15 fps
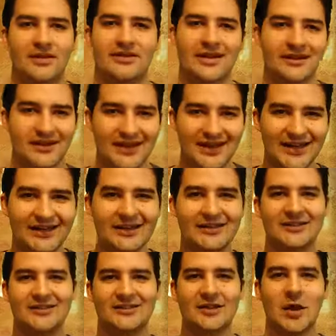There
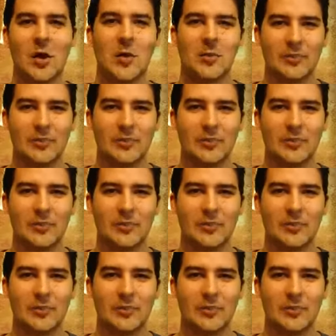is